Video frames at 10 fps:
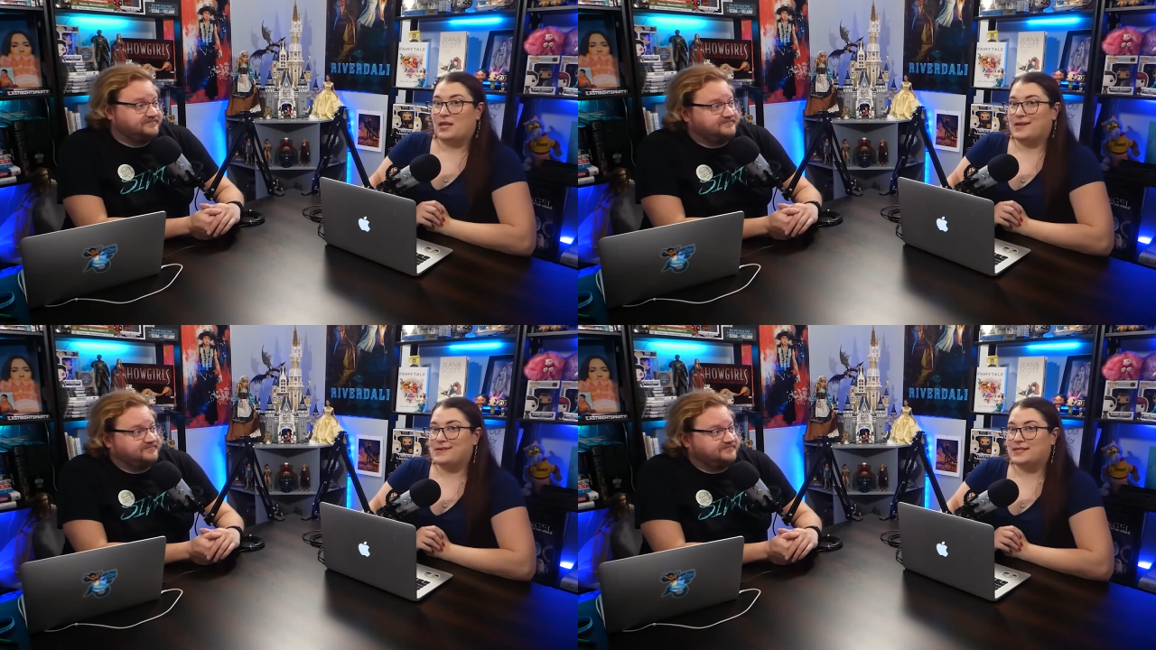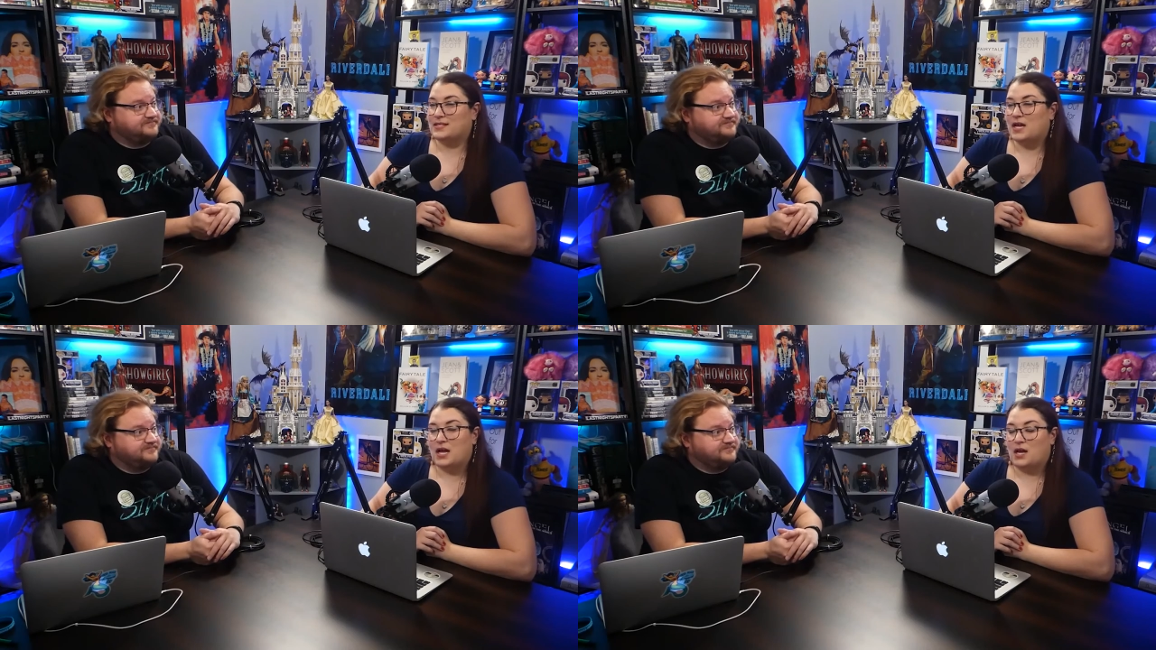
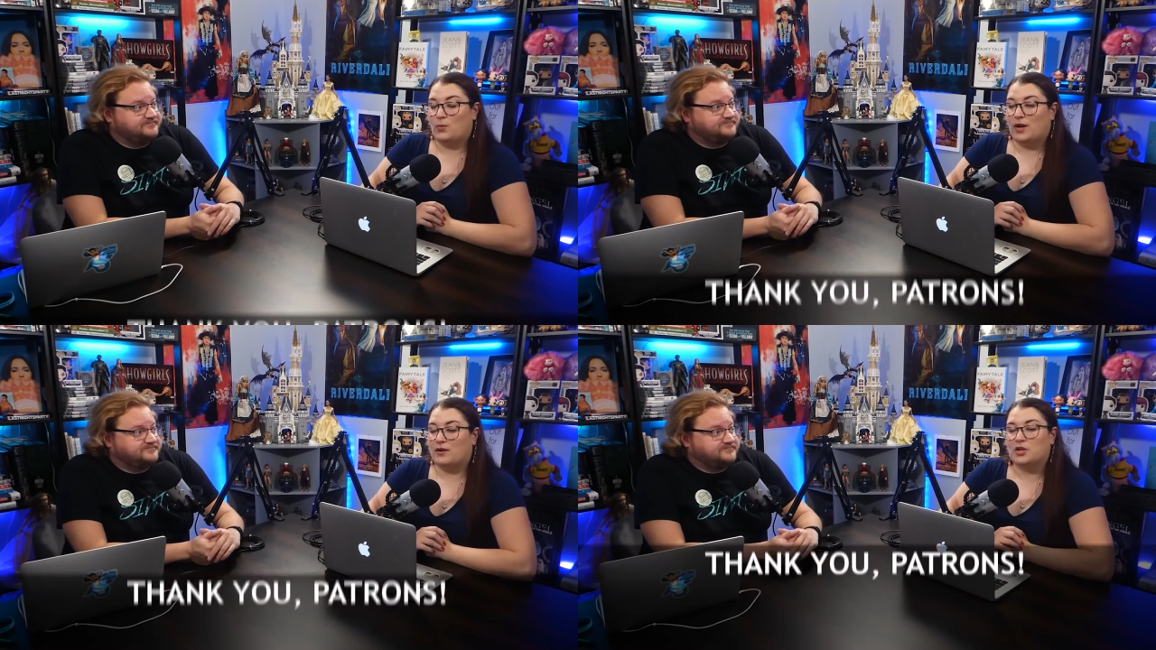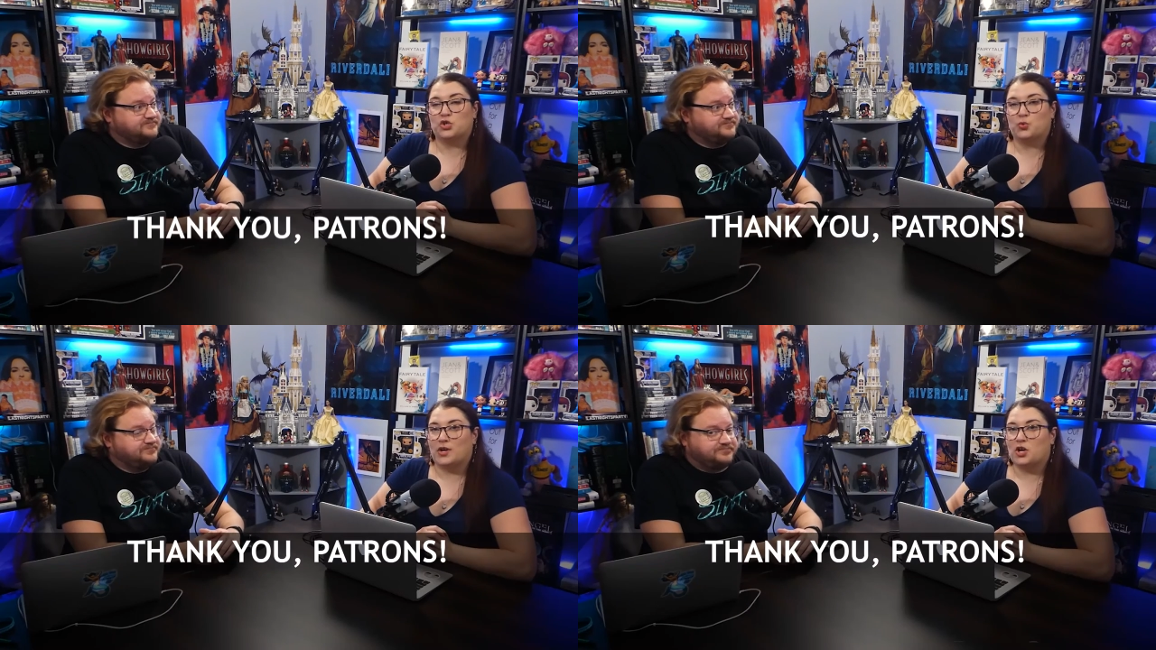Speaker 1: Yes, uh, we are on
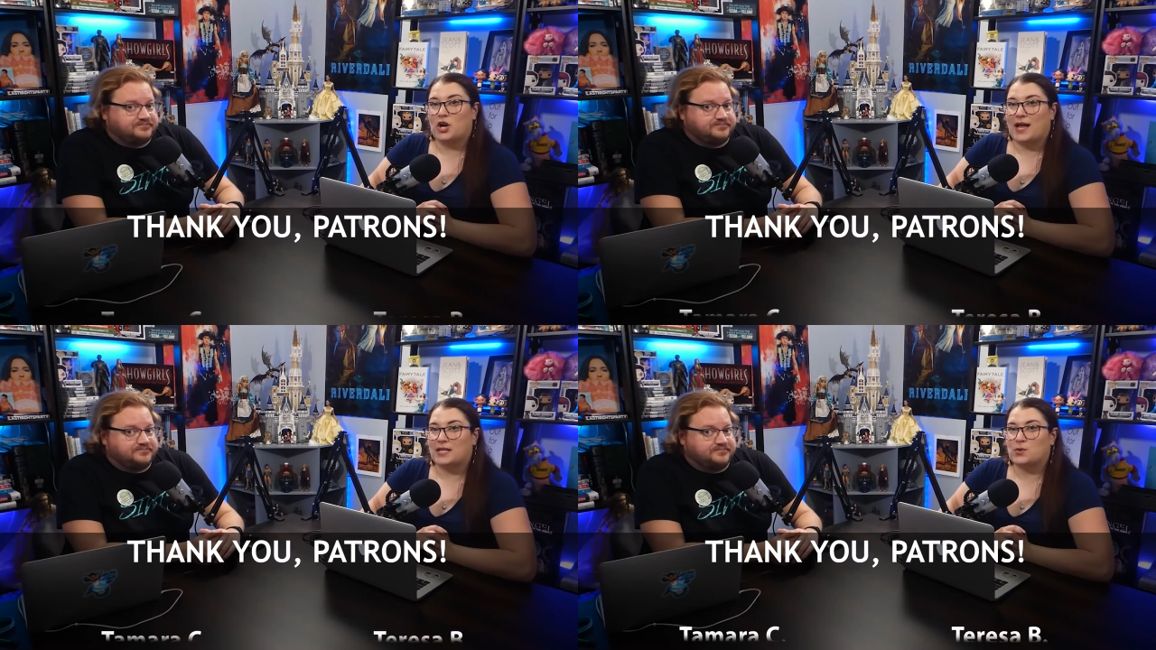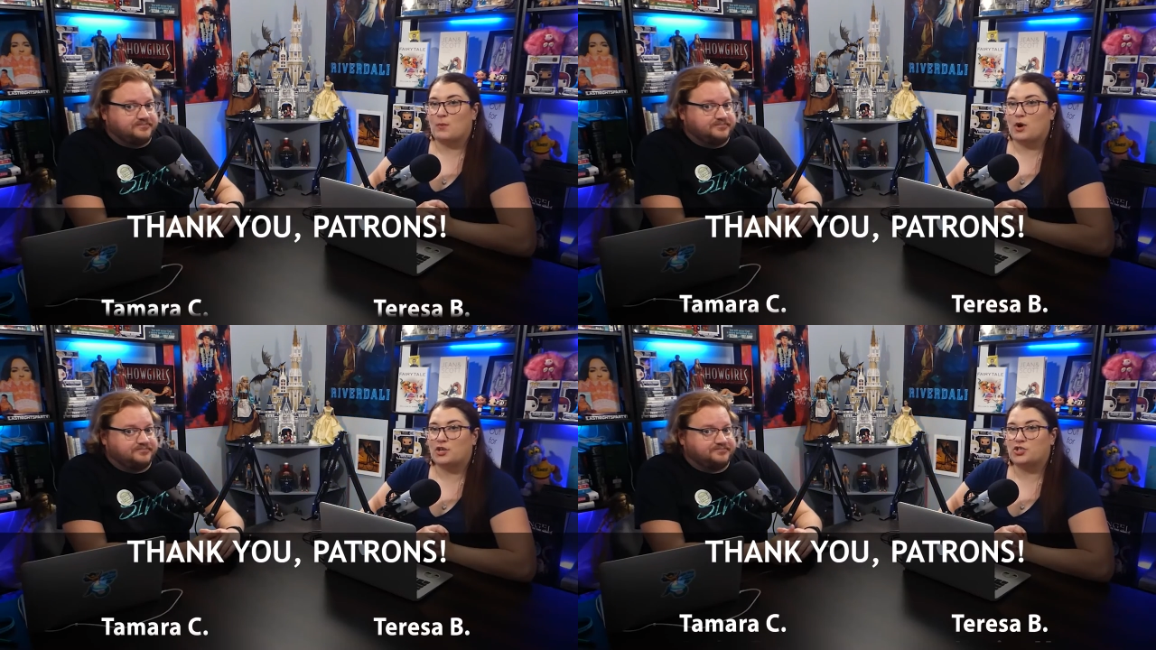Twitter at So
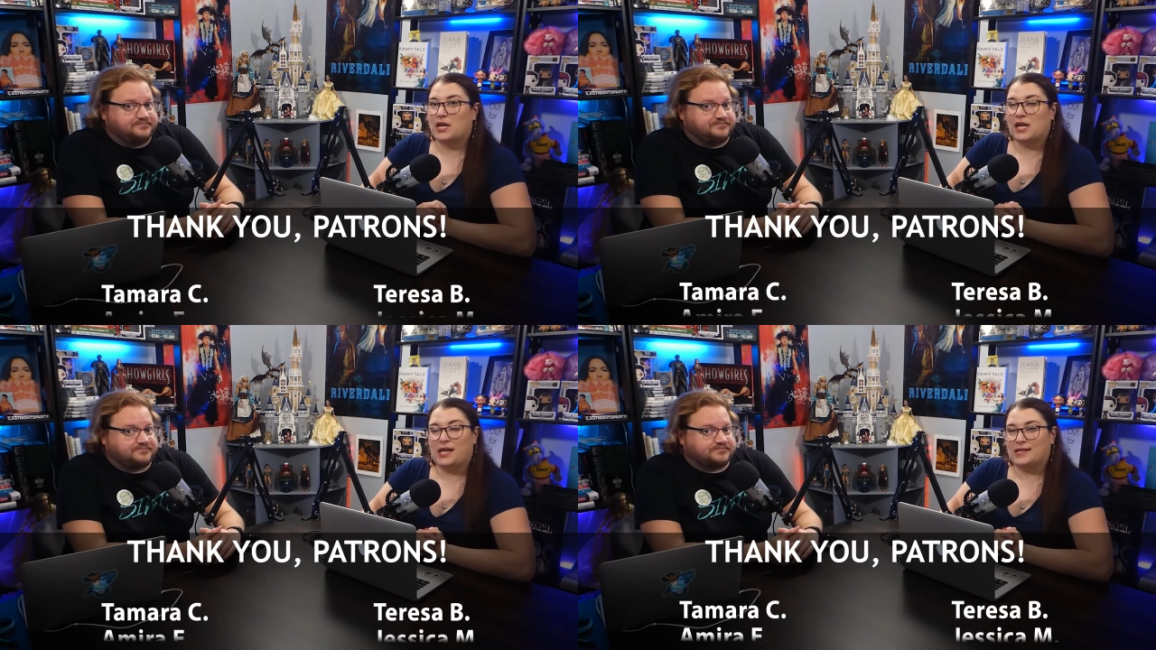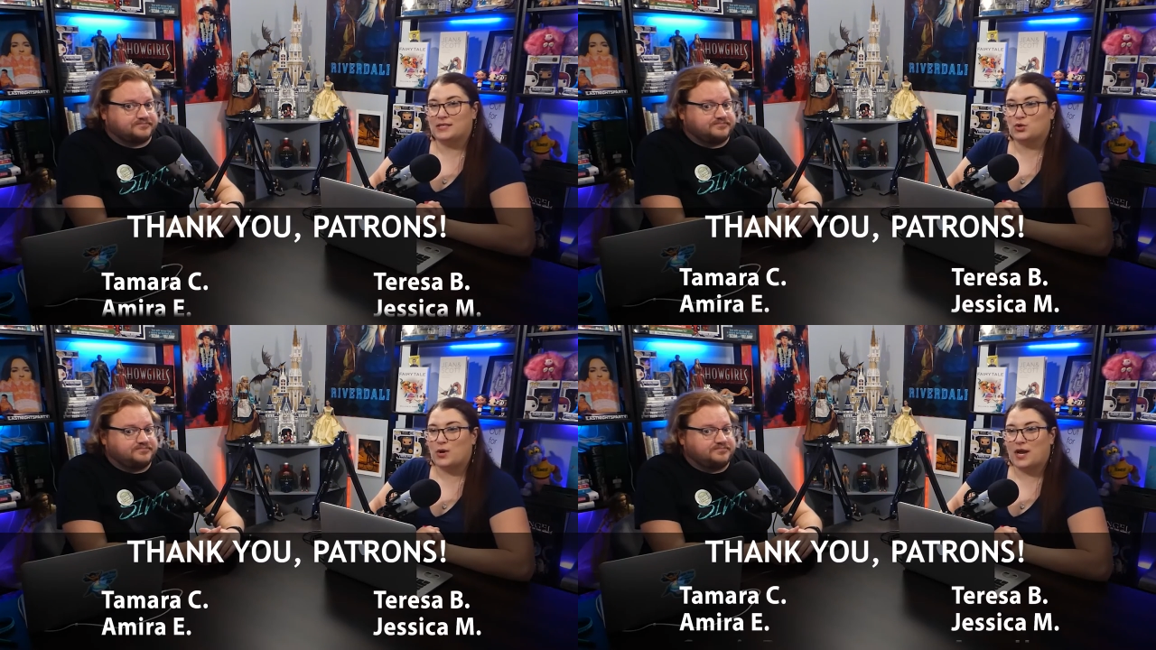I'm Watching,
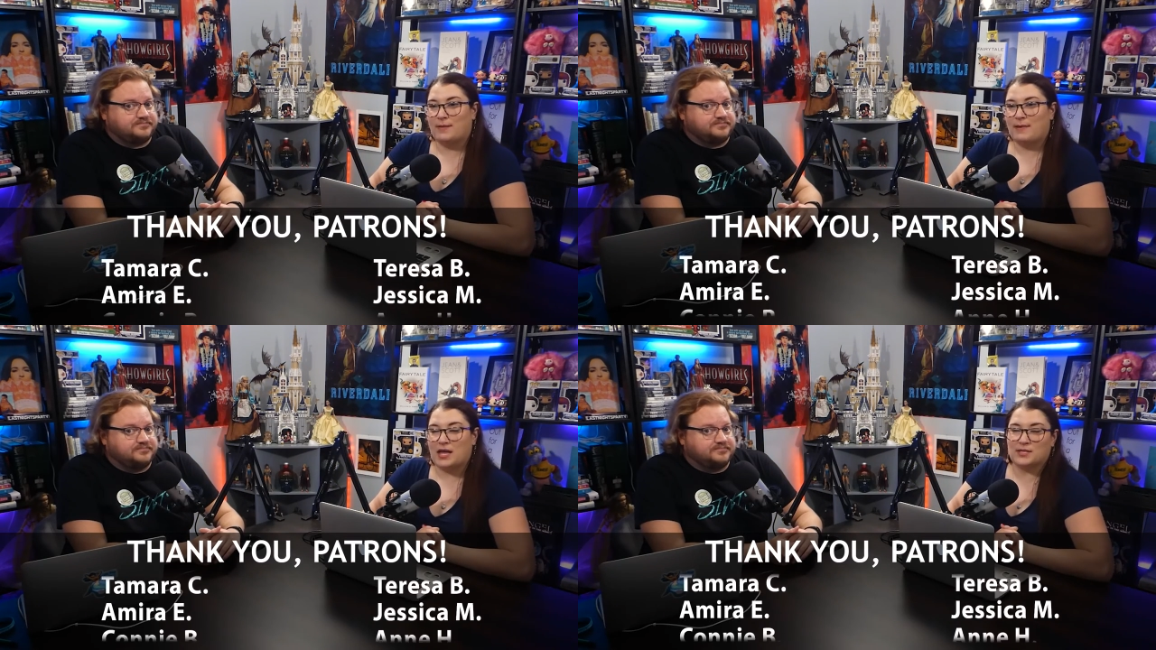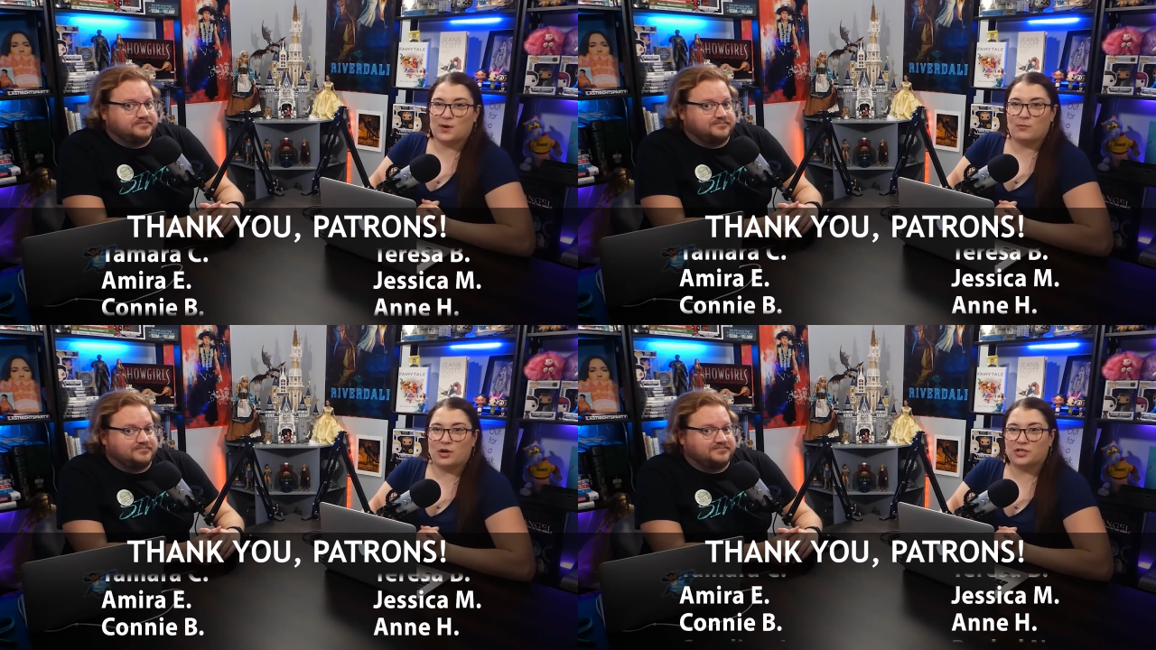Instagram at So
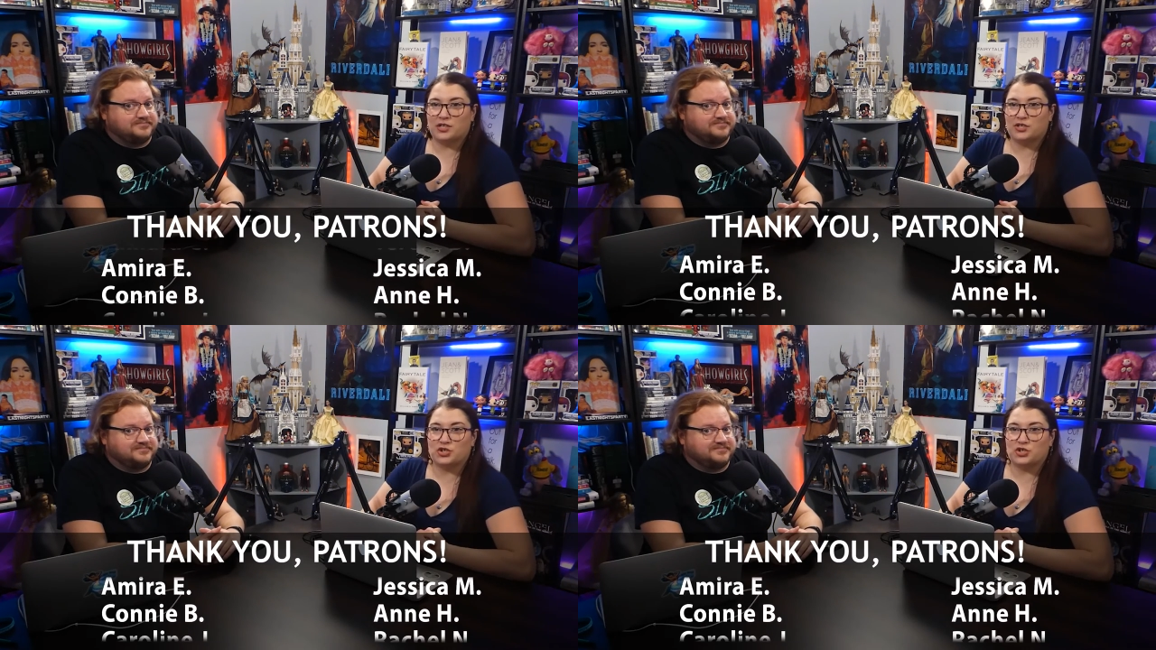I'm Watching This